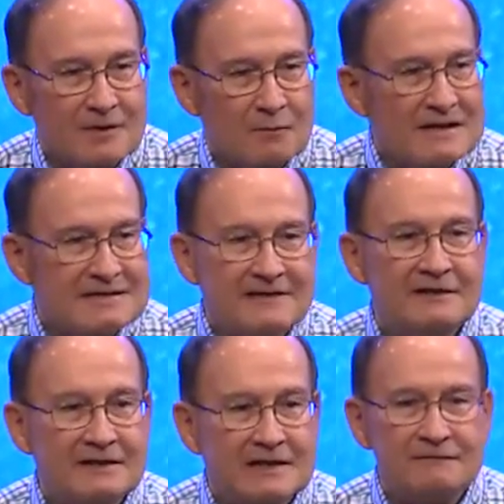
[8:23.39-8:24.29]
We tend to
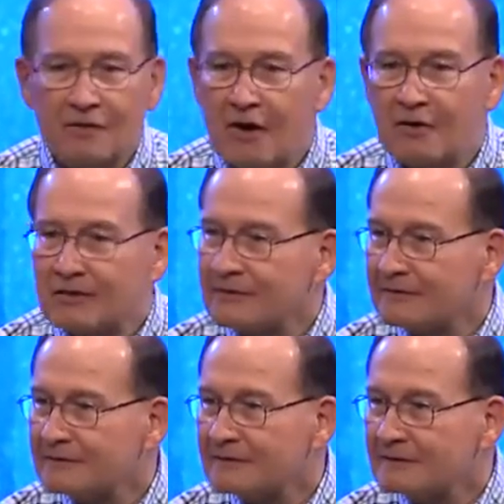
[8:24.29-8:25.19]
live longer.
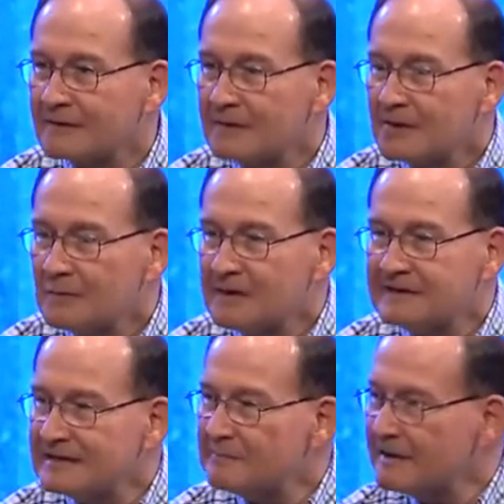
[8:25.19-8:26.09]
We
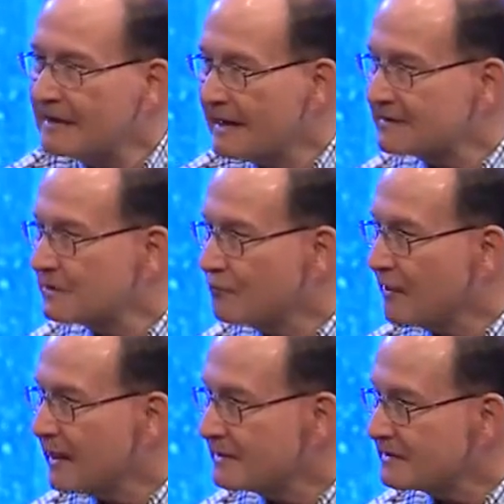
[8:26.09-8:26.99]
tend to be less
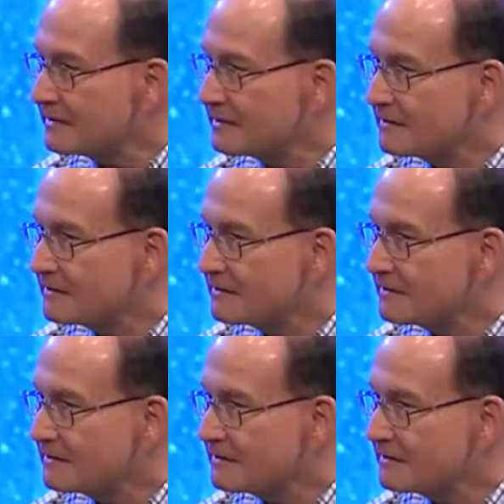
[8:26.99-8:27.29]
depressed.